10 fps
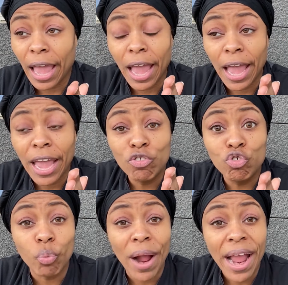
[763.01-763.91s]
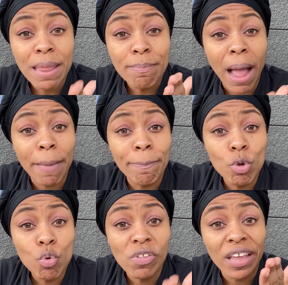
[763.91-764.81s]
It drained my
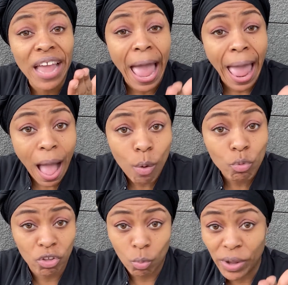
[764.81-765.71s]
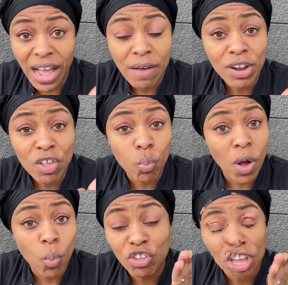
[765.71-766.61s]
music out. Whatever this
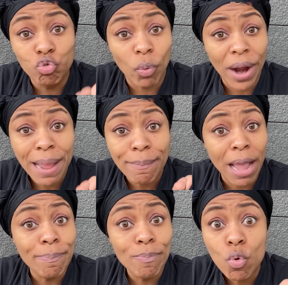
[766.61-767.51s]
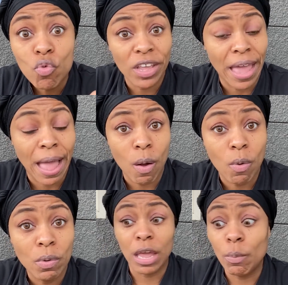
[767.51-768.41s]
was, it drained my music
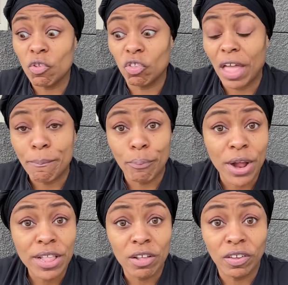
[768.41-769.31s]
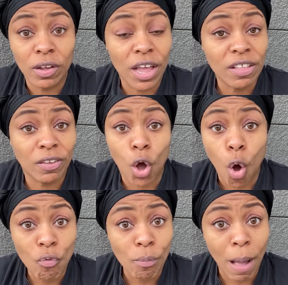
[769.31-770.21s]
out. It was that breathing took
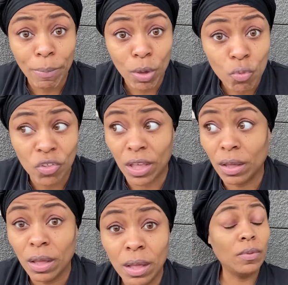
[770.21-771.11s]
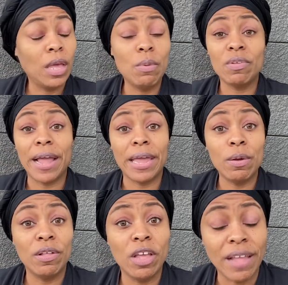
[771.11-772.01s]
over my music. It was like
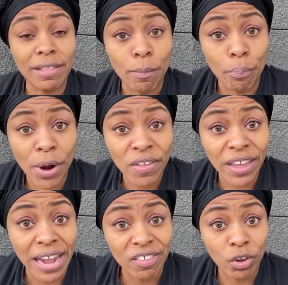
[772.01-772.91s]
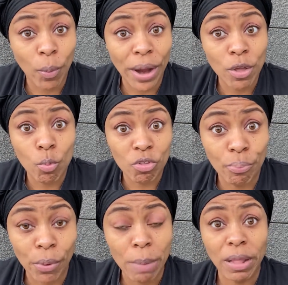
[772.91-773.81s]
it's like the breathing got into the radio.
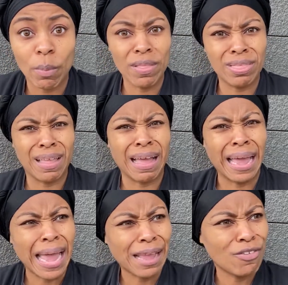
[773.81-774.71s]
I'm like, what the heck is